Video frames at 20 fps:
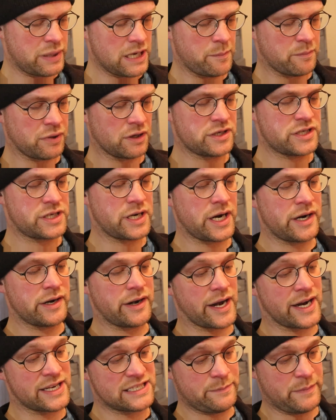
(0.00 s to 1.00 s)
people
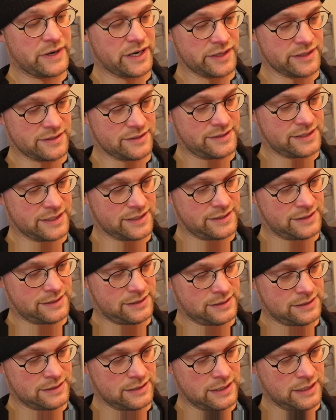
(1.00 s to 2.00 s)
shared
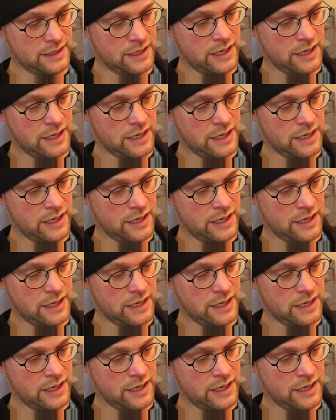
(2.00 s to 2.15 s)
experiences.